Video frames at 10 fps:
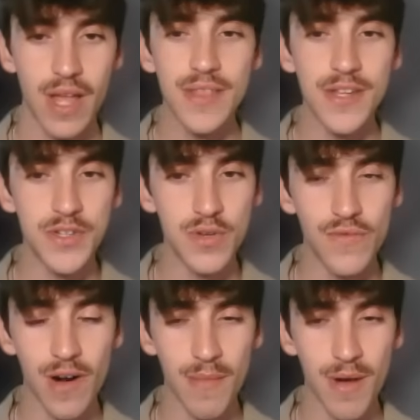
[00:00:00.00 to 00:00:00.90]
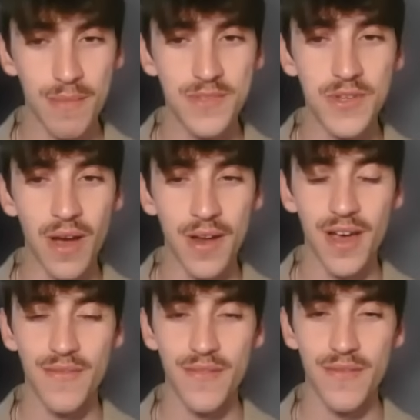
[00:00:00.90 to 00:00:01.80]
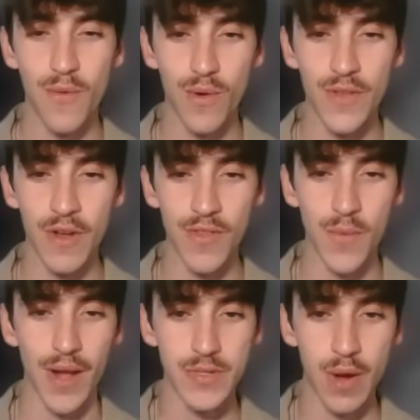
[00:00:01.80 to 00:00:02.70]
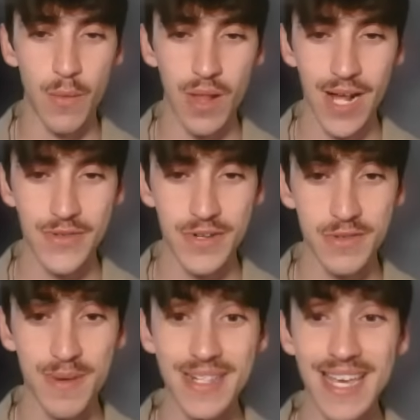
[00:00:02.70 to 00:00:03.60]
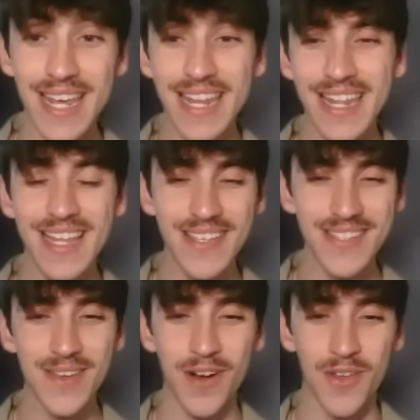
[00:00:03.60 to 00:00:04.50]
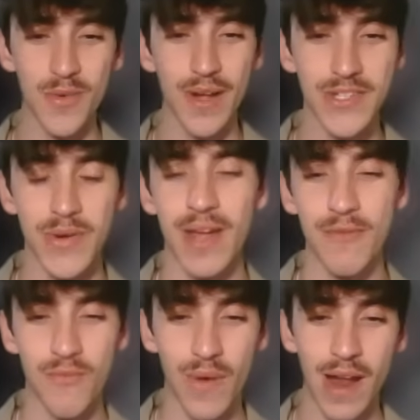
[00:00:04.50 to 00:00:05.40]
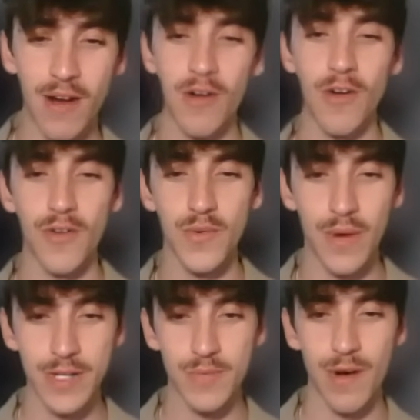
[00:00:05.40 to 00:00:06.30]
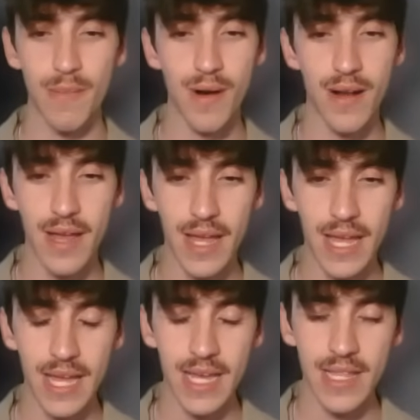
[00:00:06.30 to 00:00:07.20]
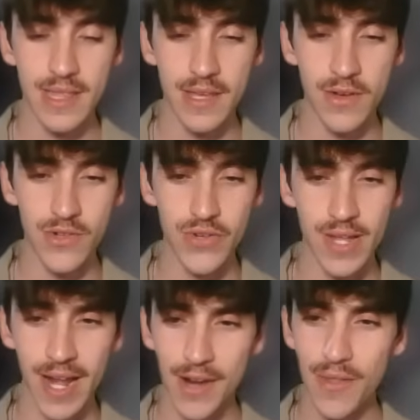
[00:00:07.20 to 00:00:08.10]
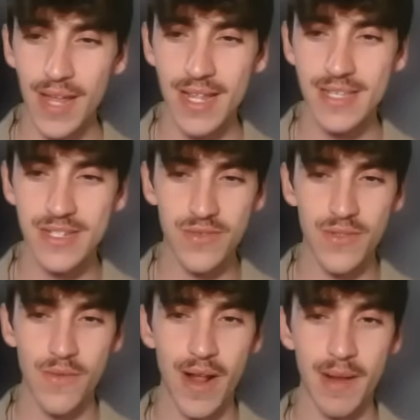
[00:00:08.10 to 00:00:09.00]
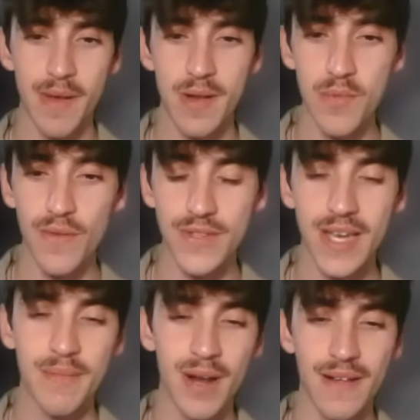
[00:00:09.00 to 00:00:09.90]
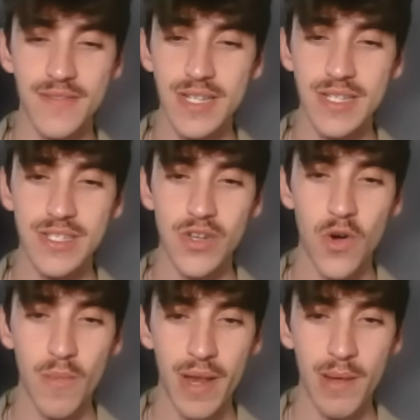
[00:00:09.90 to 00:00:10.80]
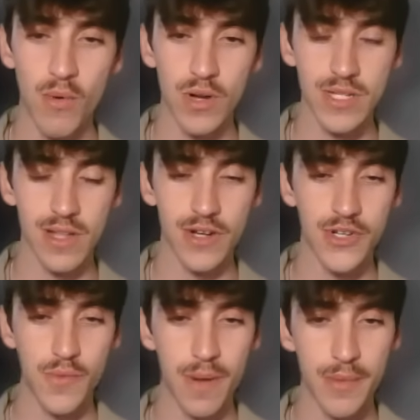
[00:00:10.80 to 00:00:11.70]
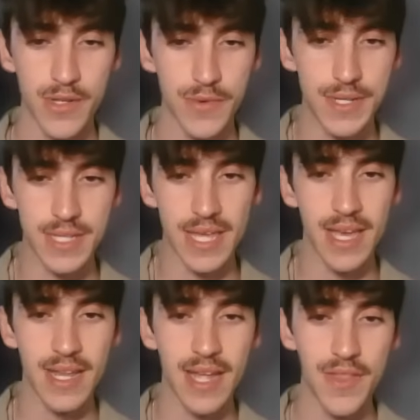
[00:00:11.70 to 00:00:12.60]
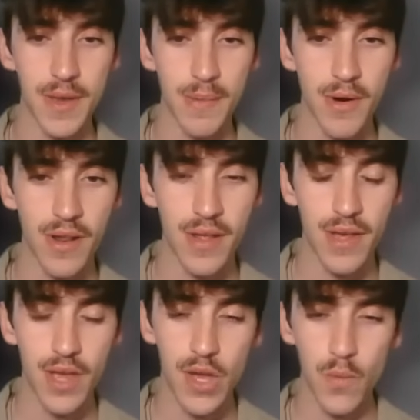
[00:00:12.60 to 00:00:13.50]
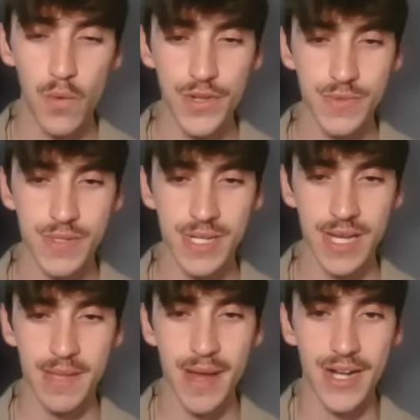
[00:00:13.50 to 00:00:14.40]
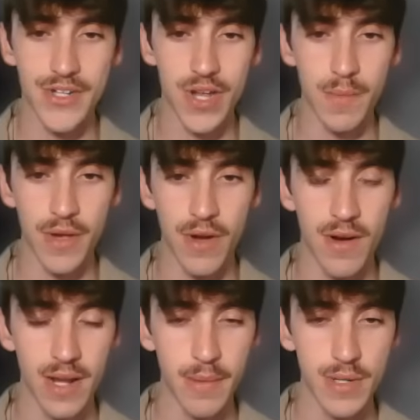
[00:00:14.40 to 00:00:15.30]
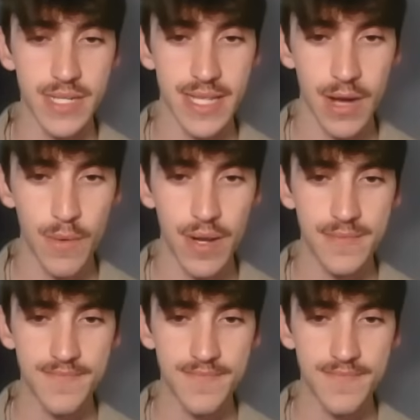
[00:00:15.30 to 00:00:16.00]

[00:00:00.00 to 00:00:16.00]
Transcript: They do farm up enough for the Earthquake, so I will actually respect it, and it is the Earthquake, so a rare Earthquake Swampert in the Ultra League. I know that is still the recommended moveset, but I've seen so many more Sludge Swamperts recently, and yeah, the opponent will just resign the match, and we are able to take that win.